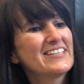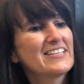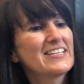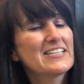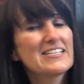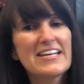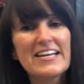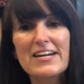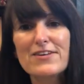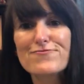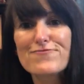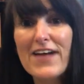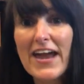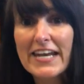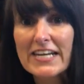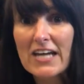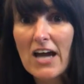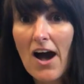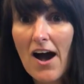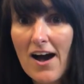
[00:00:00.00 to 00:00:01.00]
Looks like a
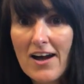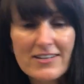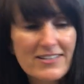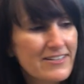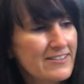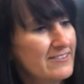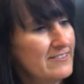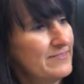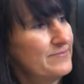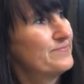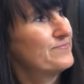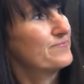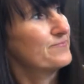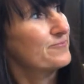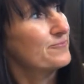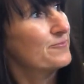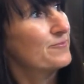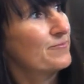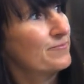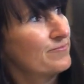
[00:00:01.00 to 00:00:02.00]
red cardinal.
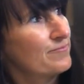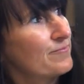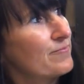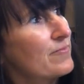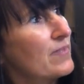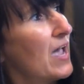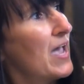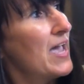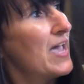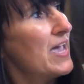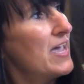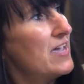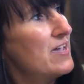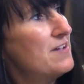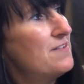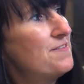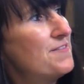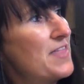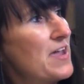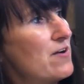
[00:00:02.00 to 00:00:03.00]

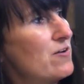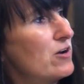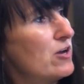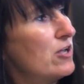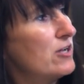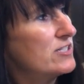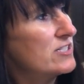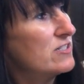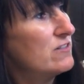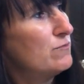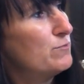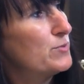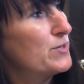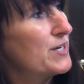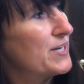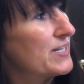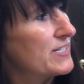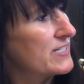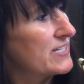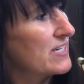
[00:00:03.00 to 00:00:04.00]
If there are lots of
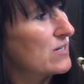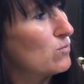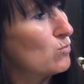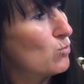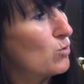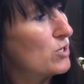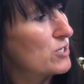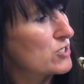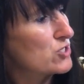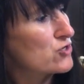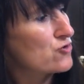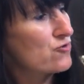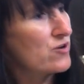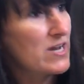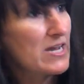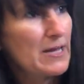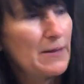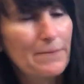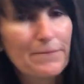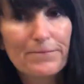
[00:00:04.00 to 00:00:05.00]
birds in one tree